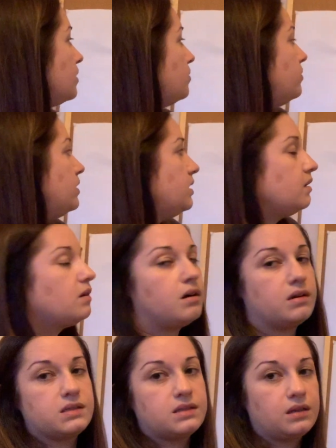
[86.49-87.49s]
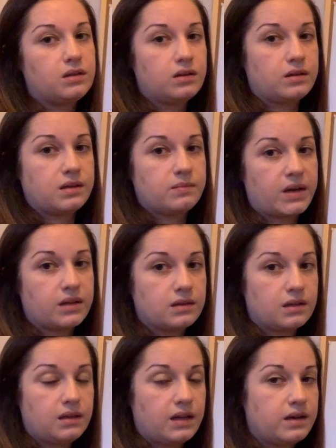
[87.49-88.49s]
We are still learning about
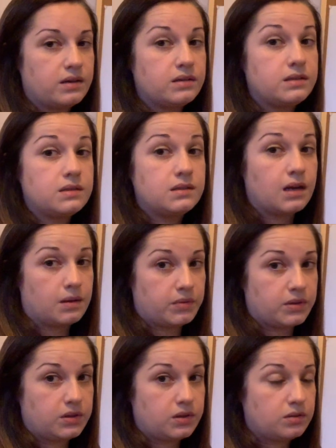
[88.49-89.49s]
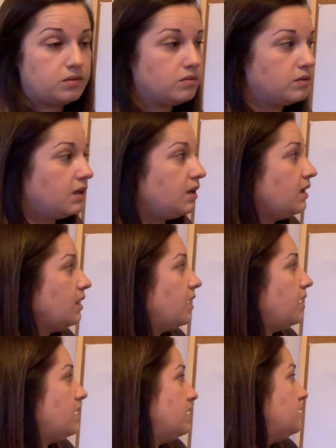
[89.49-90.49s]
the letter W.
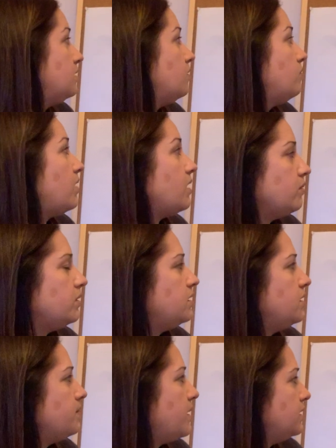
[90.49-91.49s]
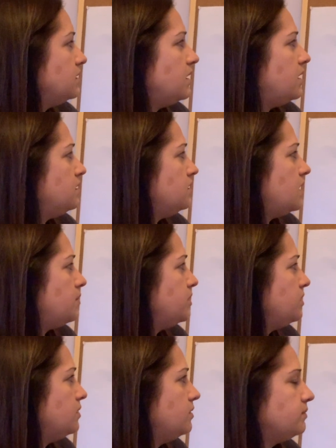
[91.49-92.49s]
And why are we learning about the letter
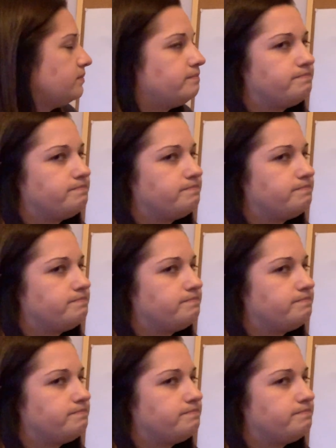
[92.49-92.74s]
W?